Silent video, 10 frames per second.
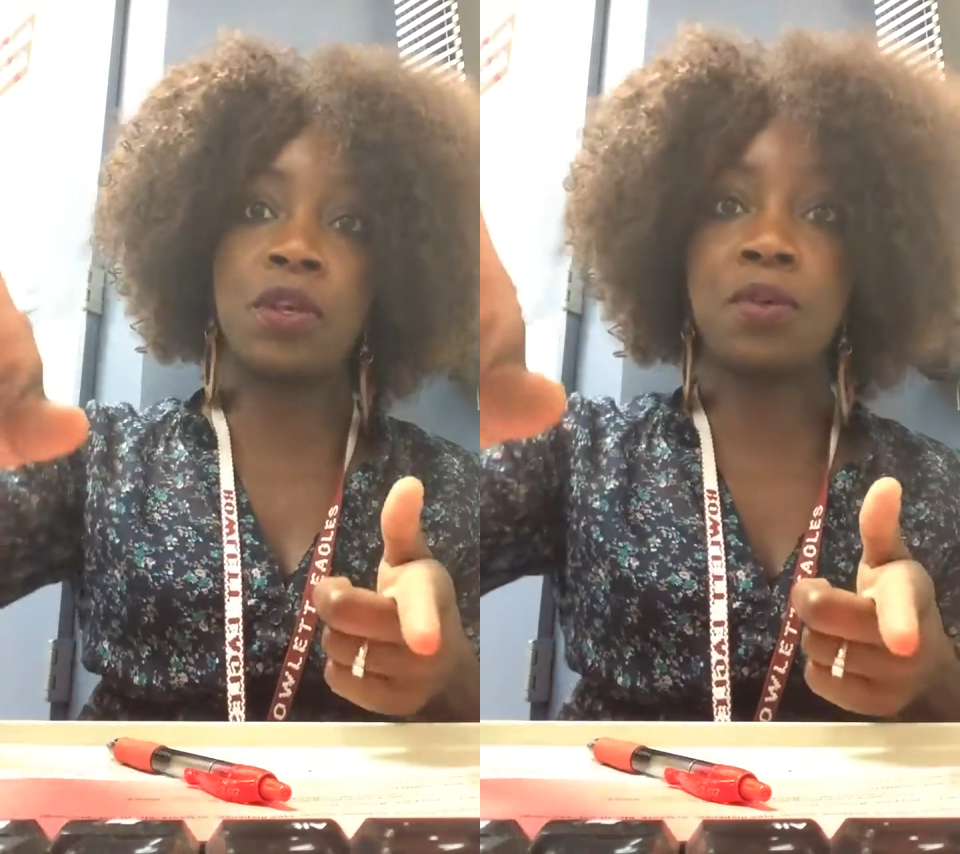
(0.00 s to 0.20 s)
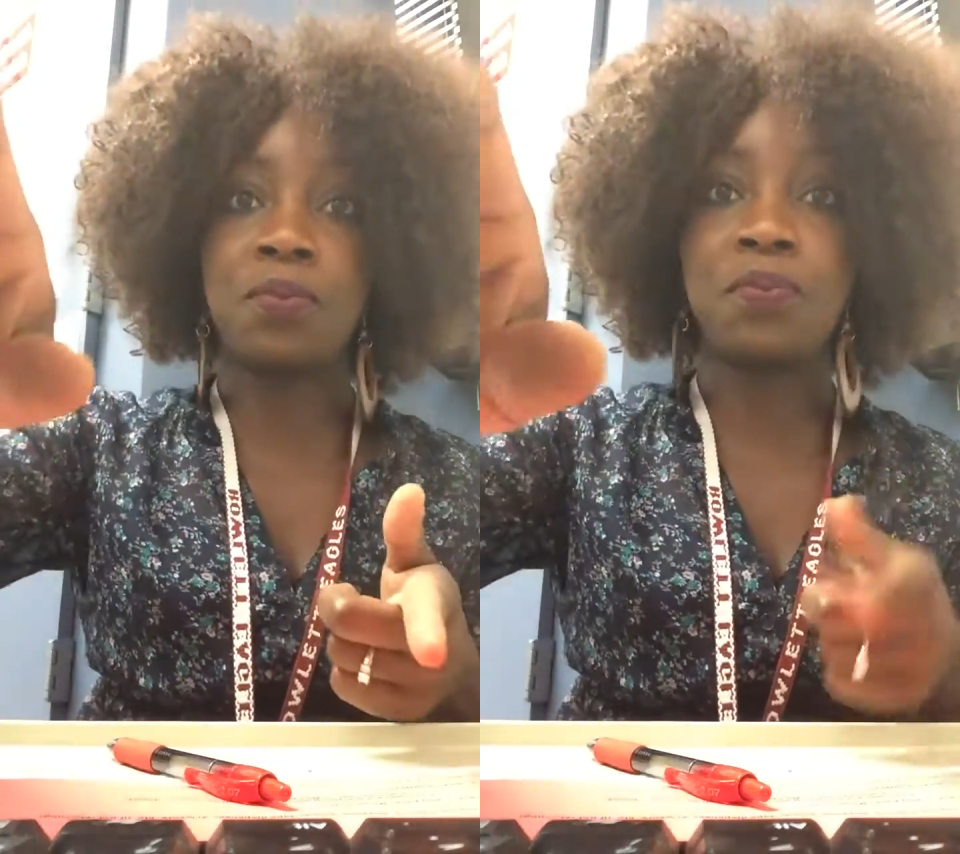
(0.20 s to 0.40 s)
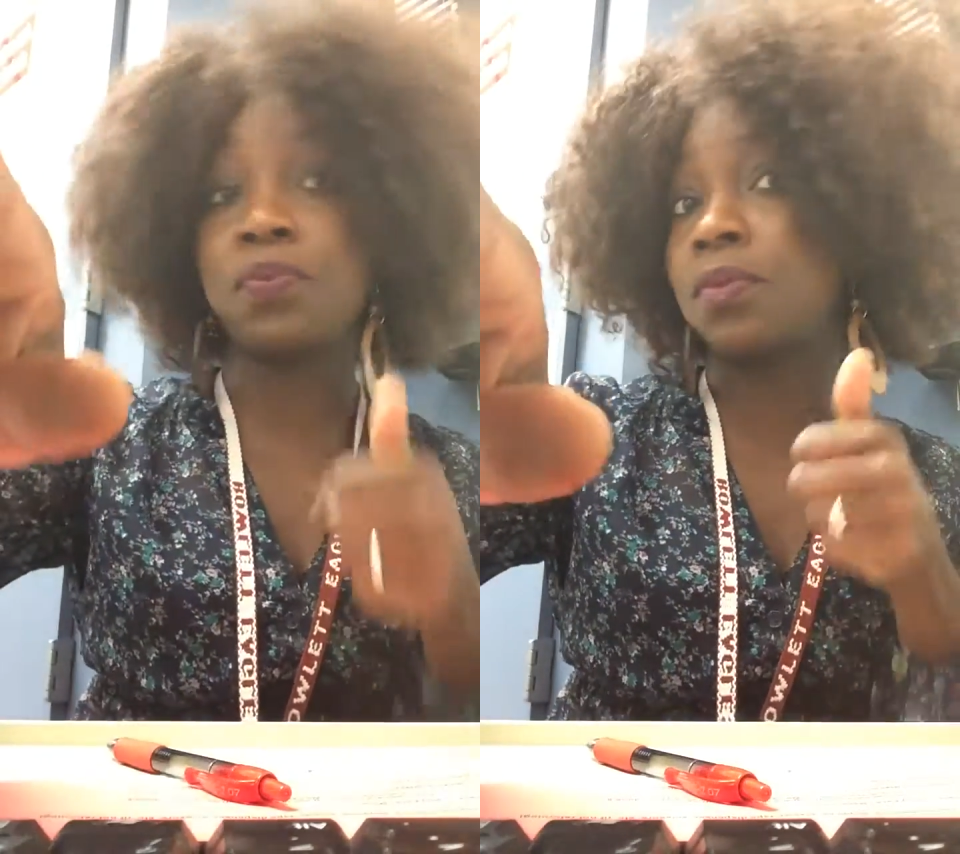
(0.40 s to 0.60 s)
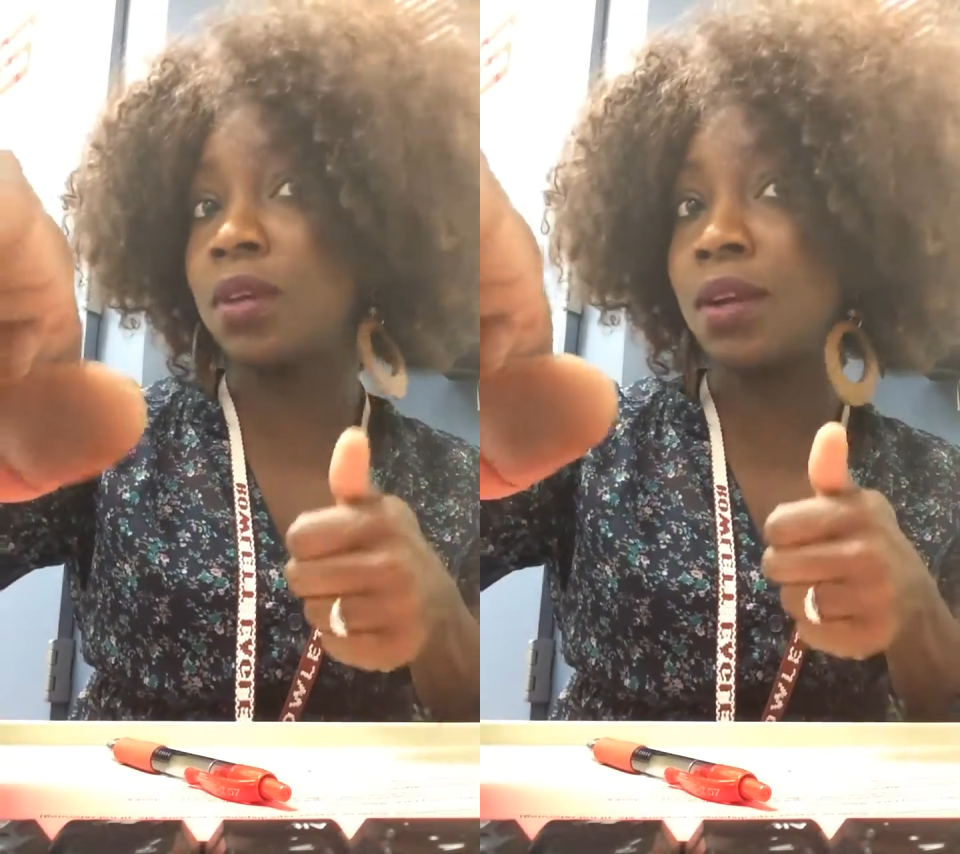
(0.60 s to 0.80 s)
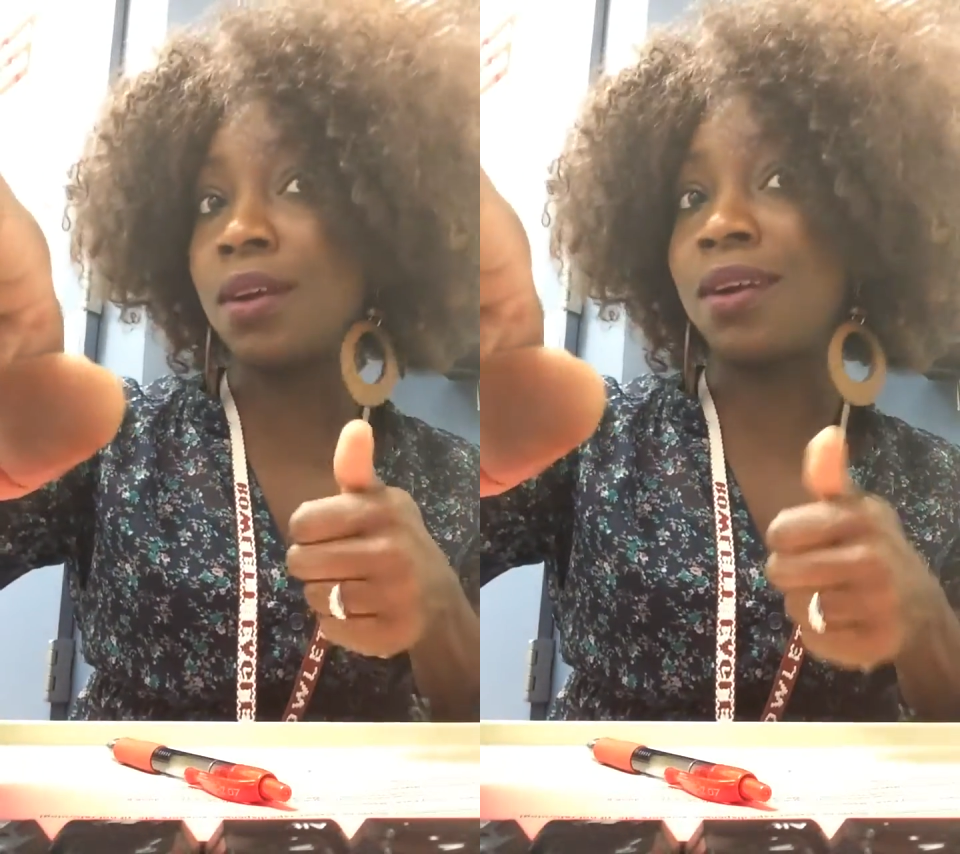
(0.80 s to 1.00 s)
you.
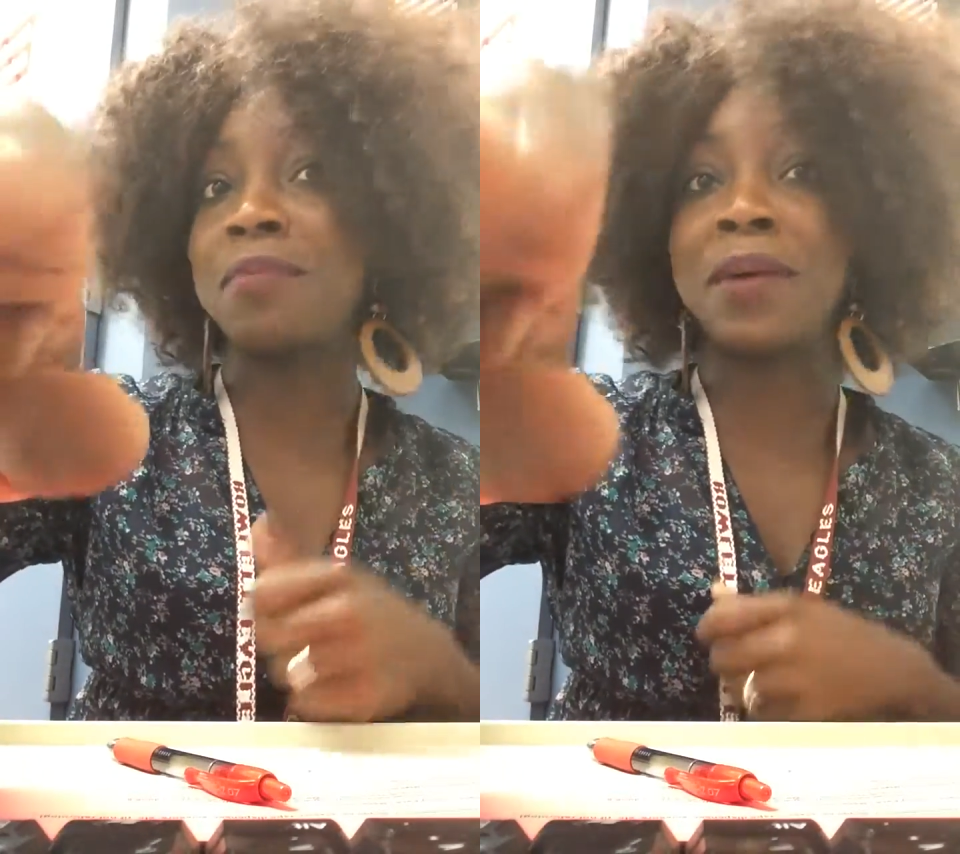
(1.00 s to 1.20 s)
All right,